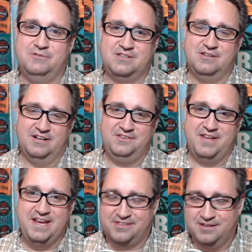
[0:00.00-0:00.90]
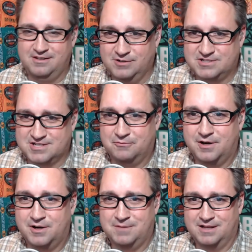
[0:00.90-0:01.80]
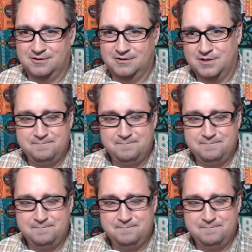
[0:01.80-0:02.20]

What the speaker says: Nathan, which I won, by the way.